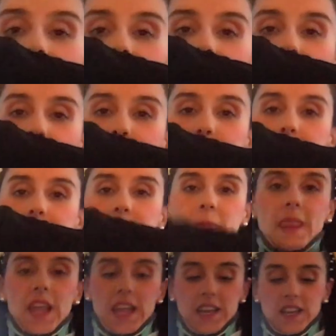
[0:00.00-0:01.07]

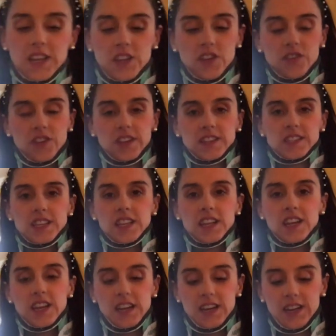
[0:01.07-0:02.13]
And you can see
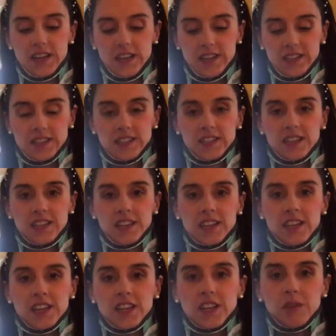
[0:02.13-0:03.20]
that it has...
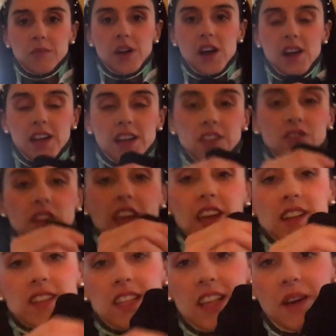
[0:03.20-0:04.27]
You can't
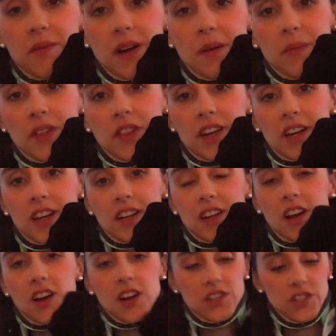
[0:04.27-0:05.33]
see that well, but there
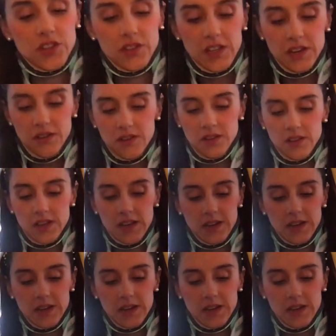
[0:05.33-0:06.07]
are two little